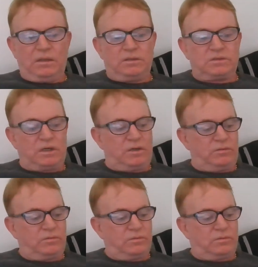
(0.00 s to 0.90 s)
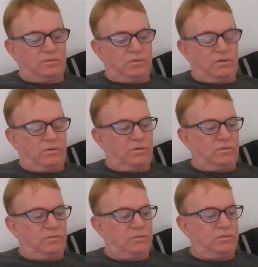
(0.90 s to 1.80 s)
So
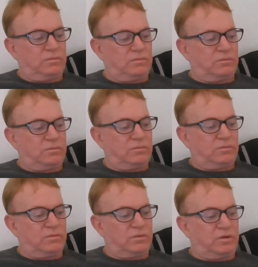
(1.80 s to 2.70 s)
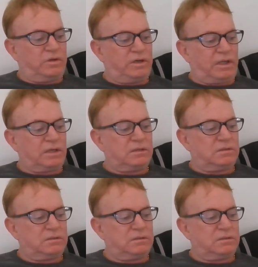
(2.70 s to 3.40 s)
all learning